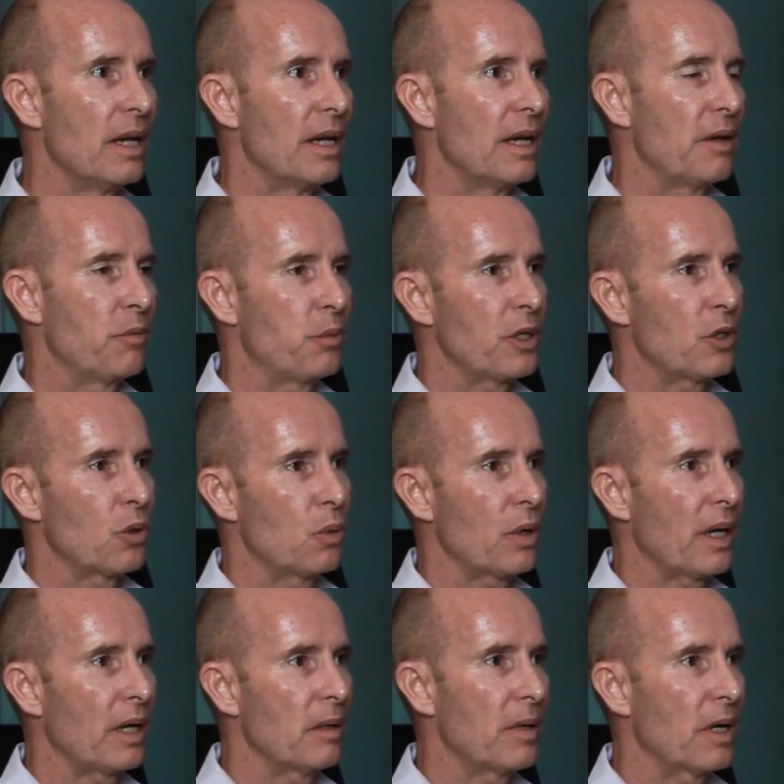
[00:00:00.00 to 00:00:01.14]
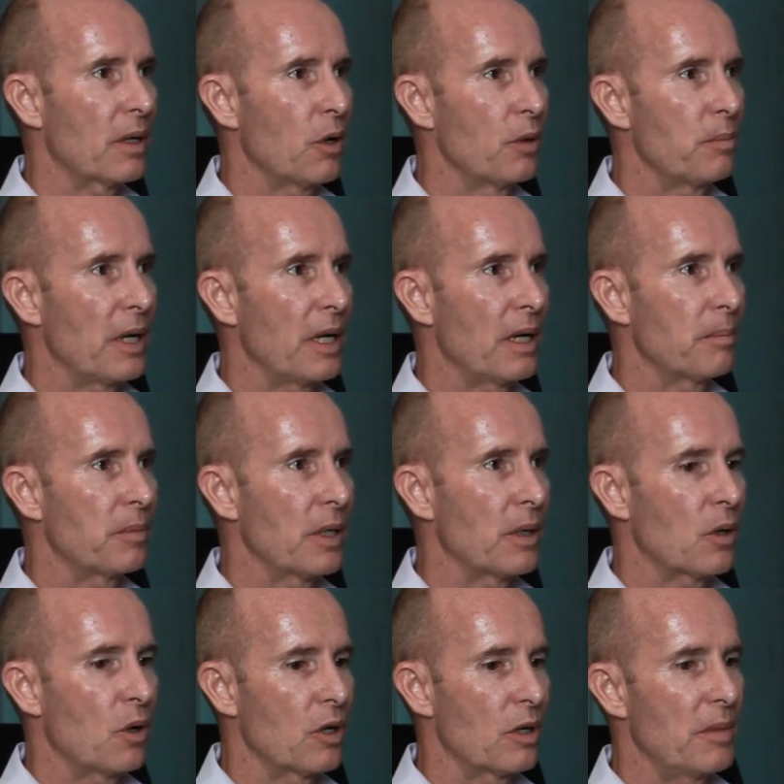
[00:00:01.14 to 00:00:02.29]
if we're talking about opening up the
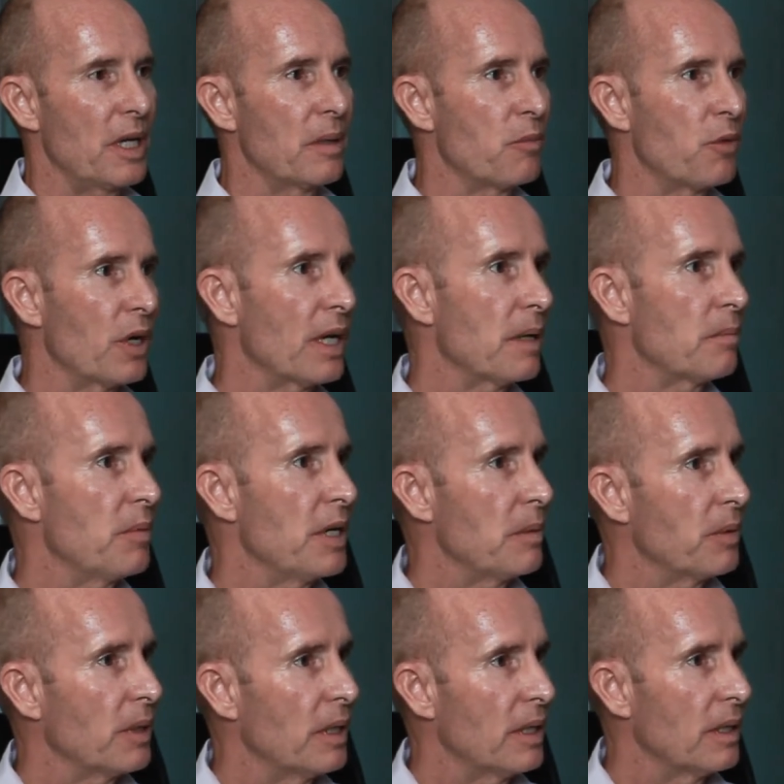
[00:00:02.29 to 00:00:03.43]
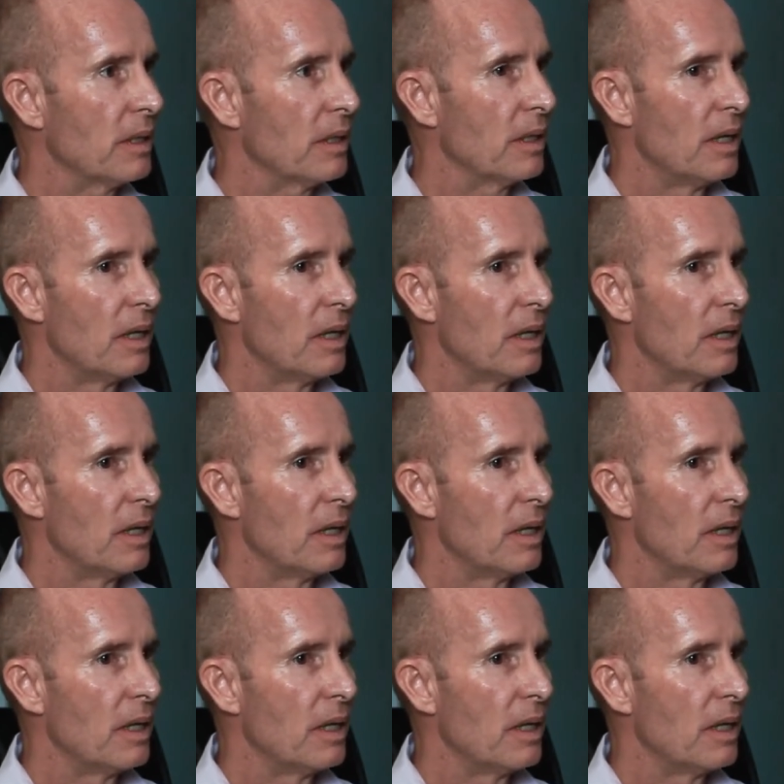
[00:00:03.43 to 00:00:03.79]
economy and bringing people in,